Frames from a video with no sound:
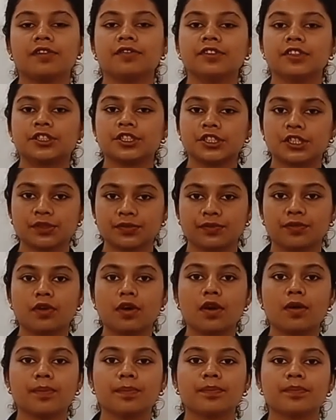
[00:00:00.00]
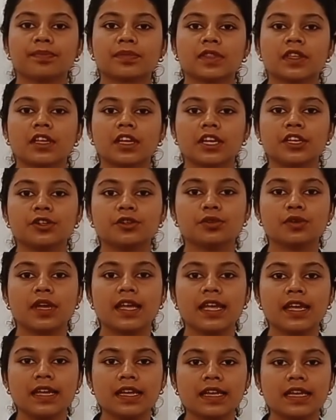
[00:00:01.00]
is formed into
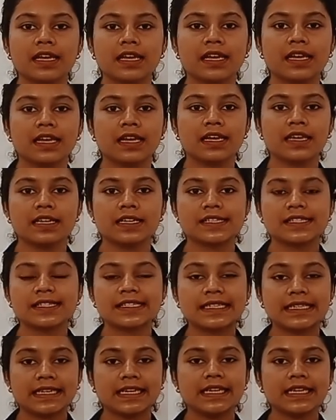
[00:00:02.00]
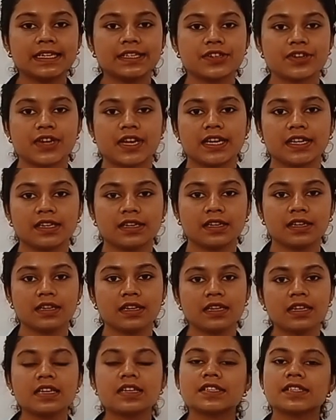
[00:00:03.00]
a sticky thread.
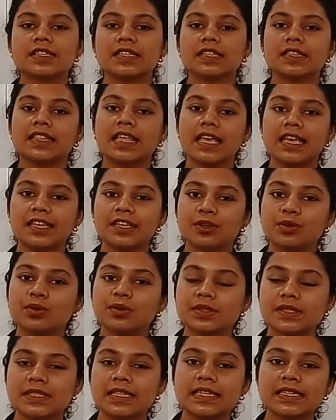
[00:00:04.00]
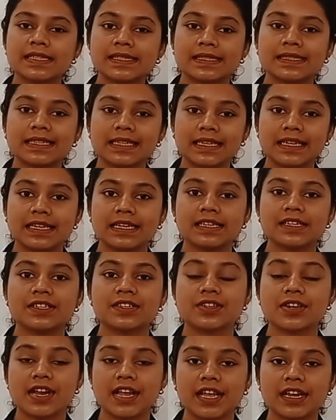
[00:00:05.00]
See, they use this sticky
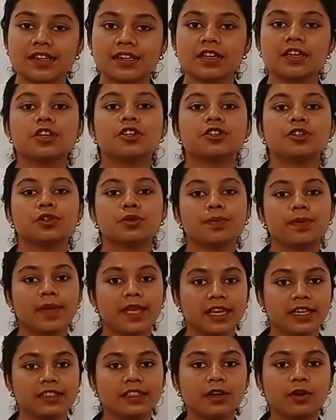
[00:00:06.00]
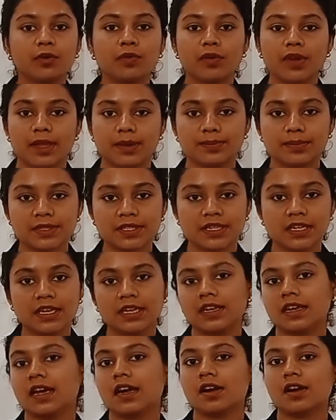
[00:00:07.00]
thread to make the webs in
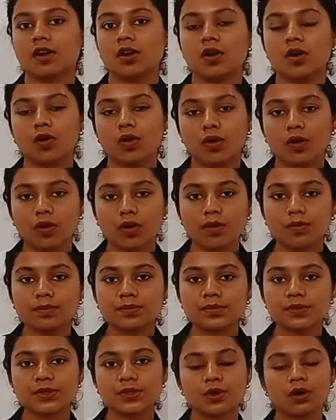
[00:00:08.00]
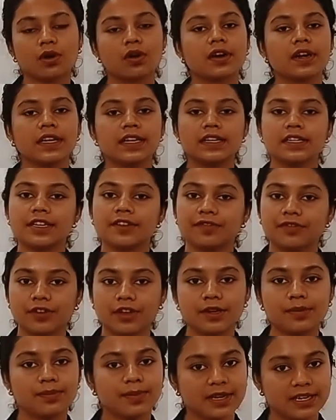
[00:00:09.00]
our homes or in
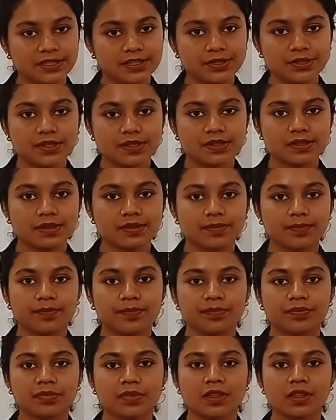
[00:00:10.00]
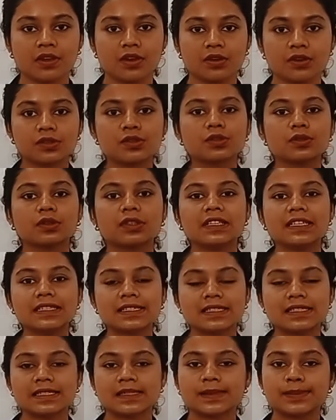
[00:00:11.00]
different places. So
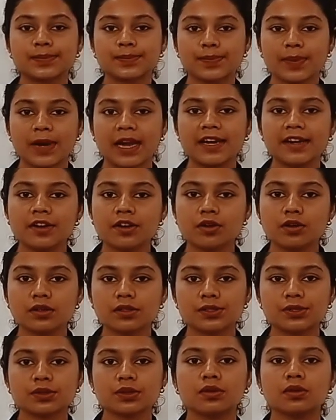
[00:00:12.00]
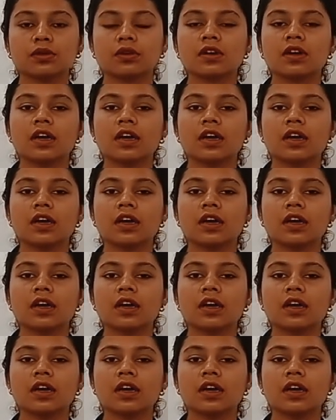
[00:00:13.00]
this spider also